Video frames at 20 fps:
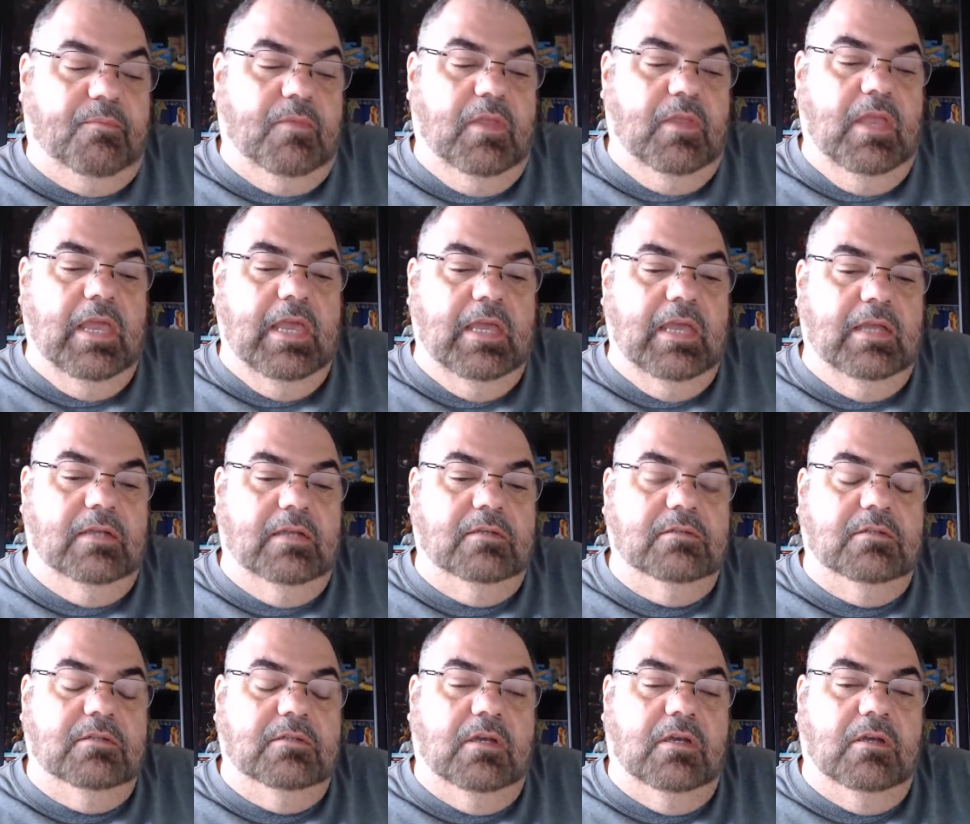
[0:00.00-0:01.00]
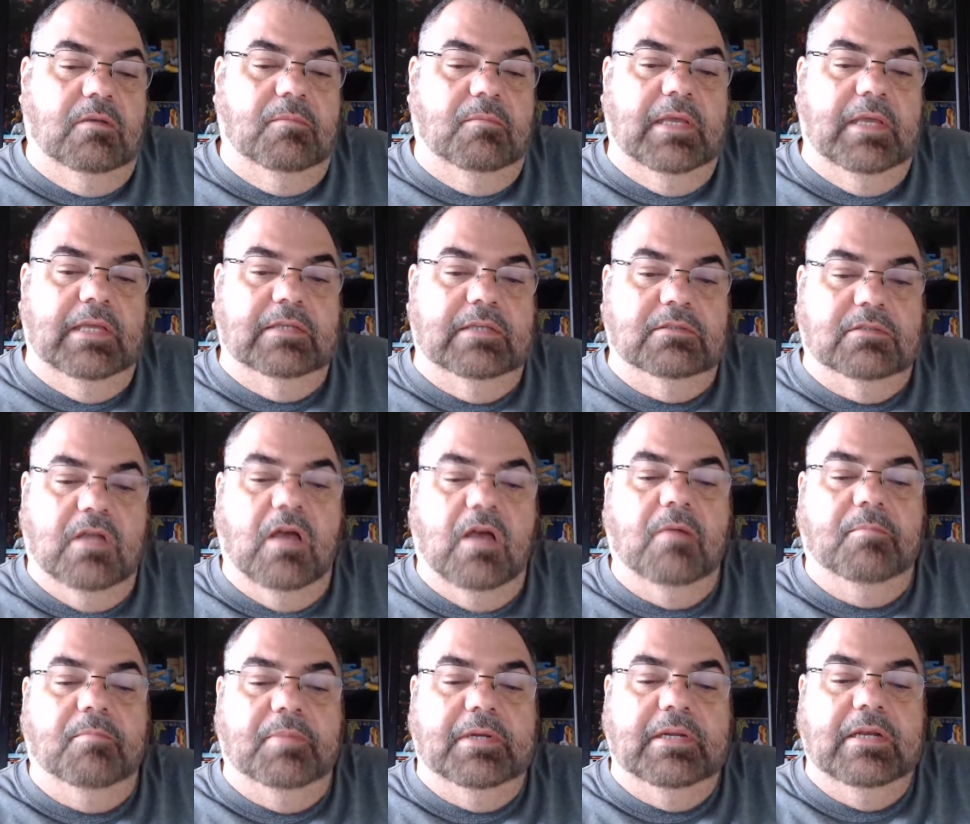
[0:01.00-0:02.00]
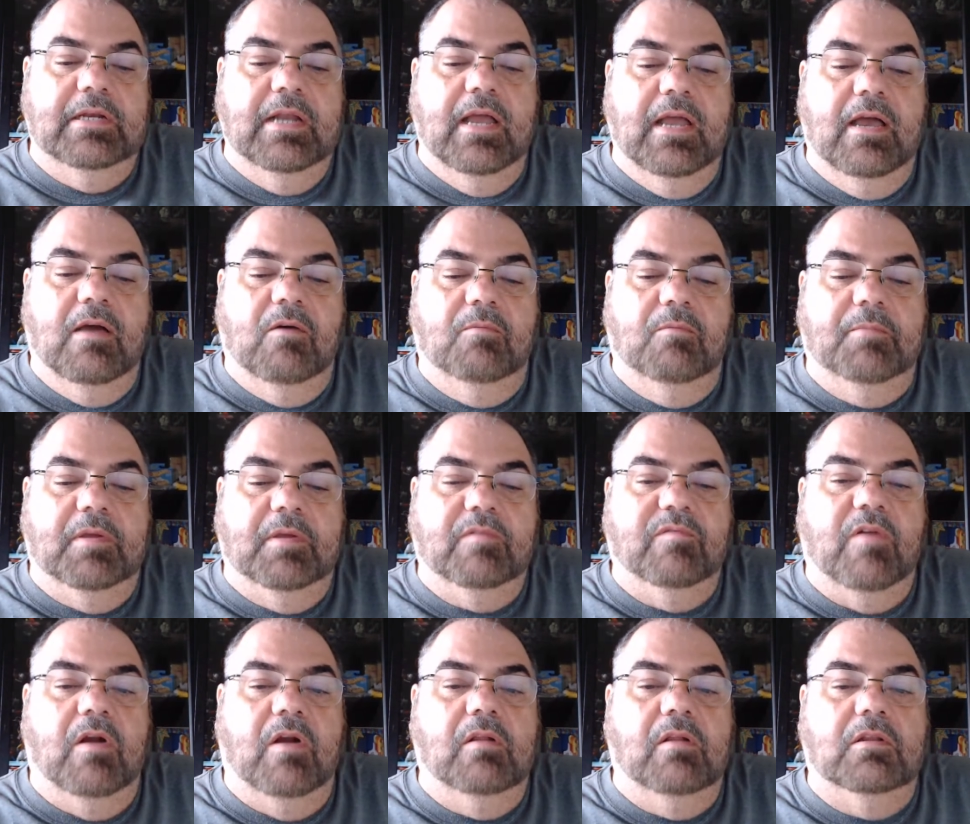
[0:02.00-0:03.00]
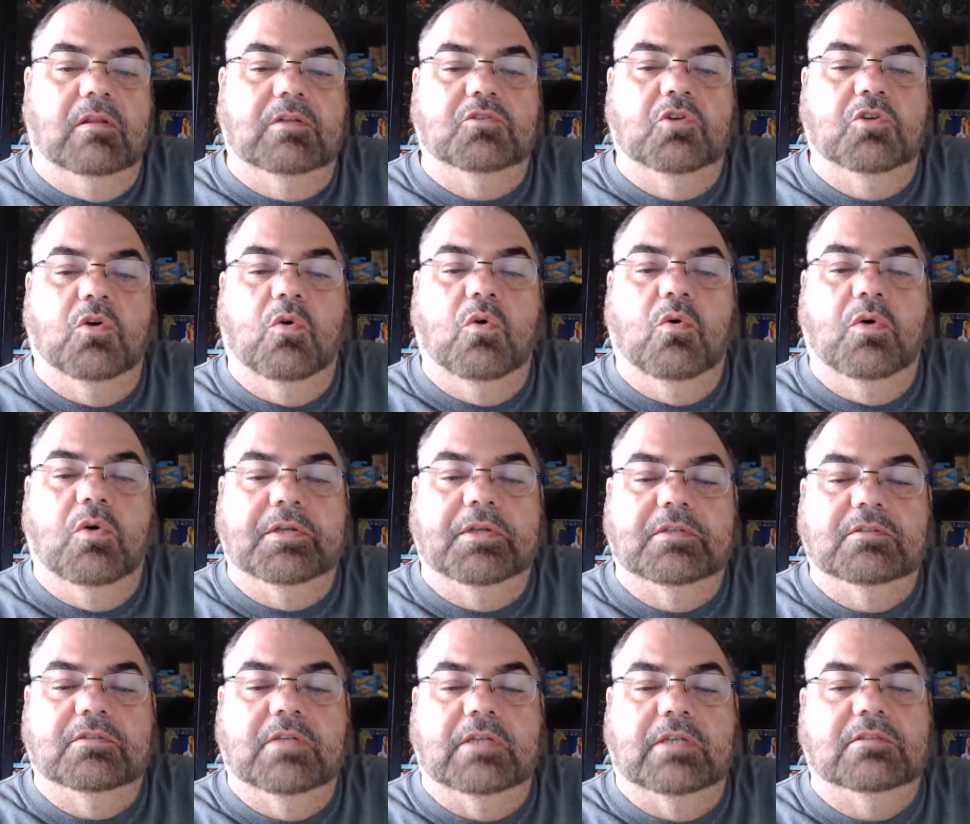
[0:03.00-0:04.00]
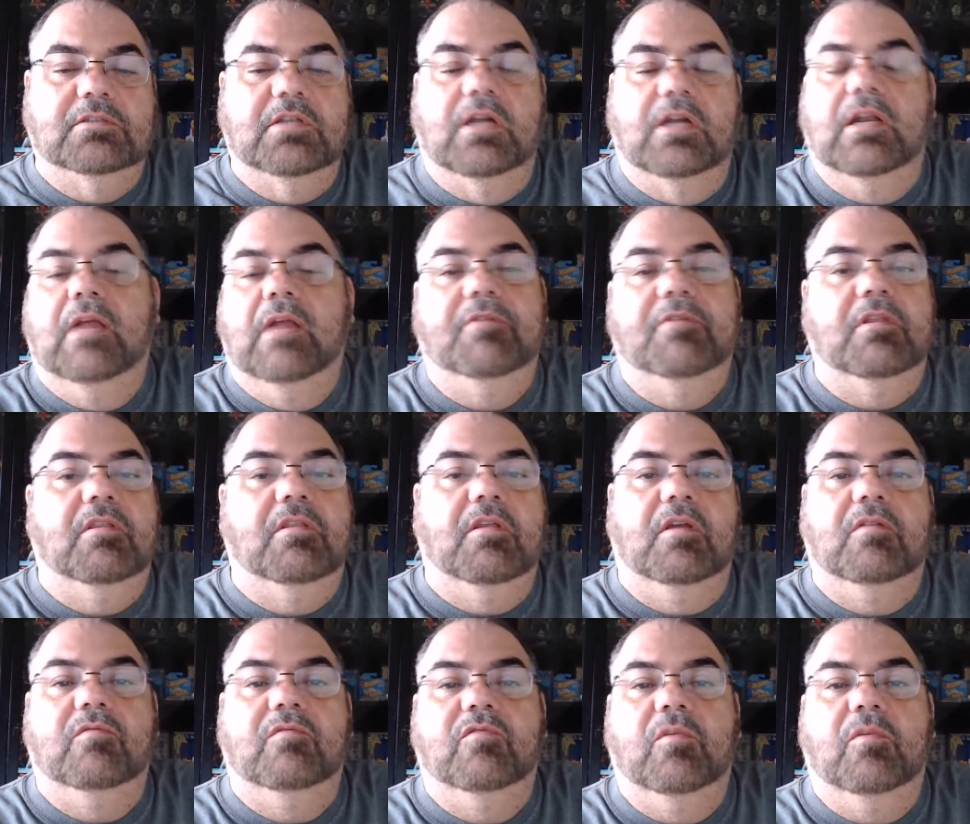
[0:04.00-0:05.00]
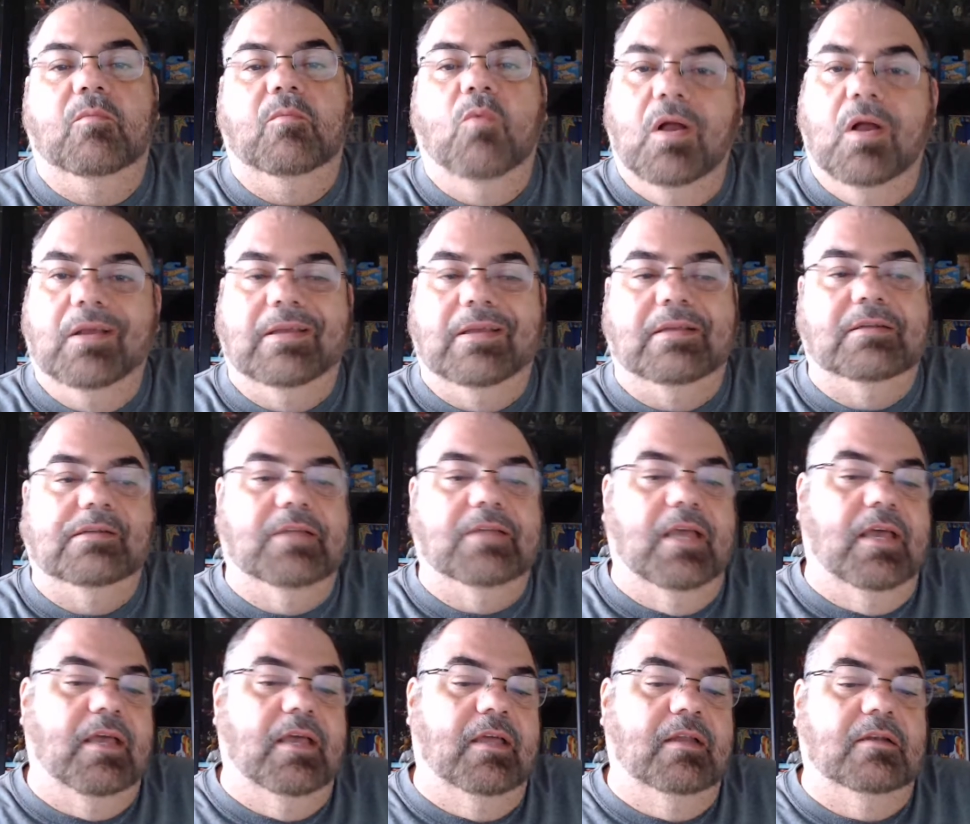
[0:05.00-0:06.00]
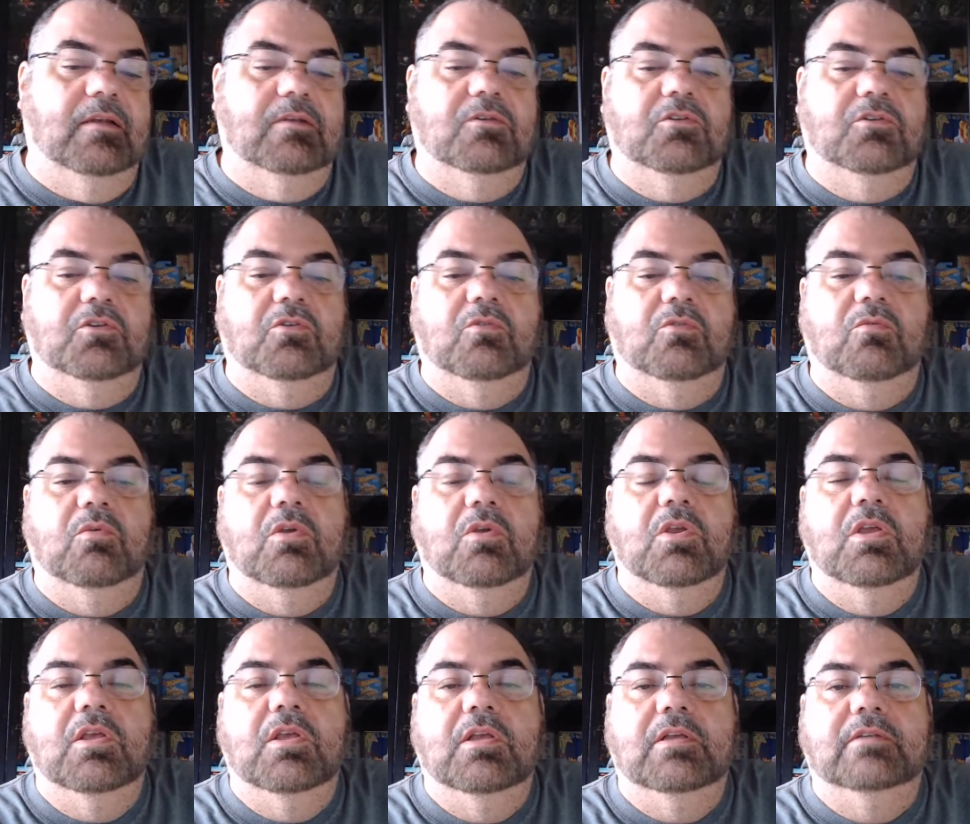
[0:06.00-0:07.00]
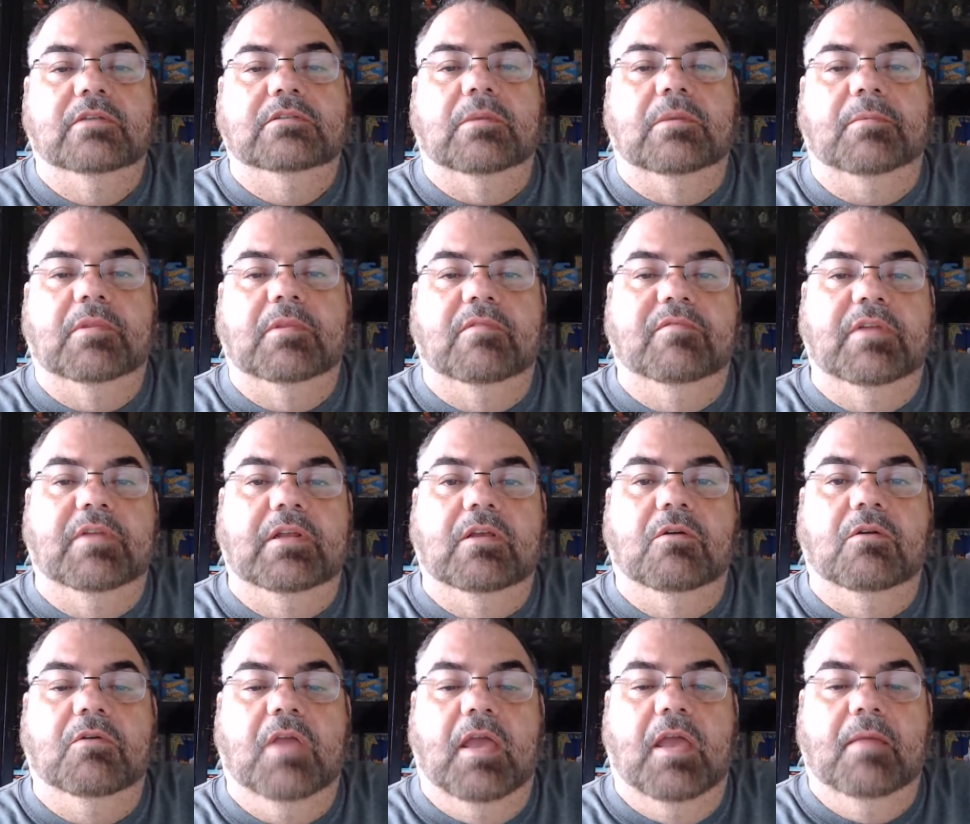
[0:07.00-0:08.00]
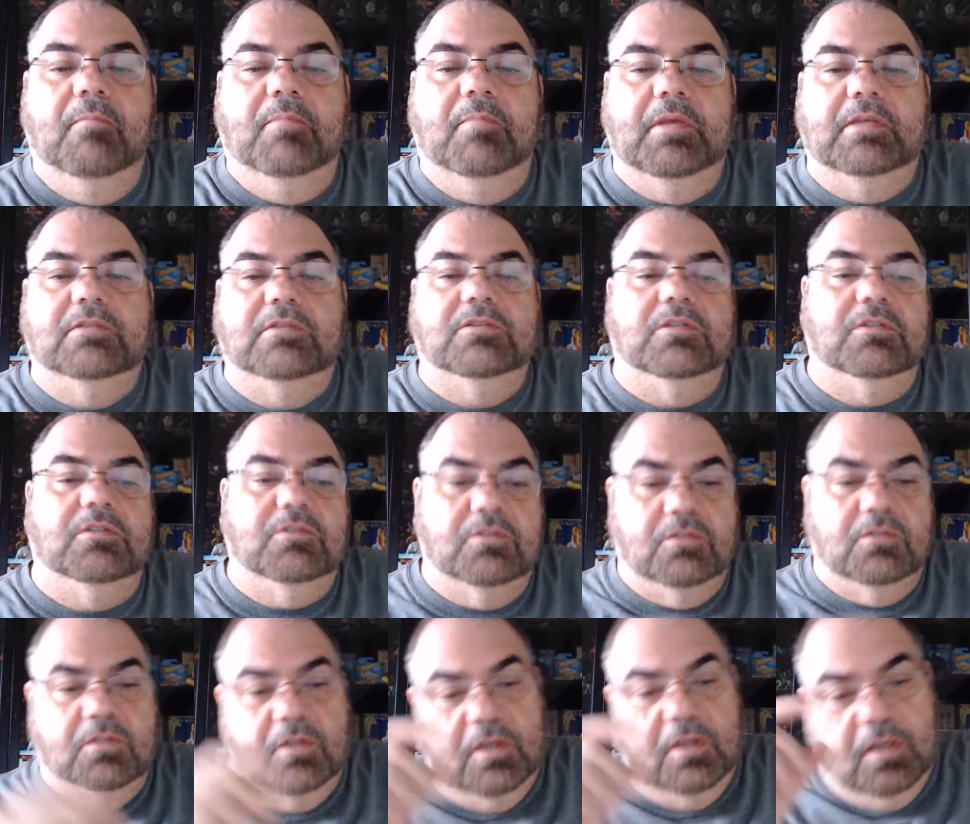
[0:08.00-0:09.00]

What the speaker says: And his company now, McFarlane Toys, has done everything from Walking Dead to some of the video game pieces.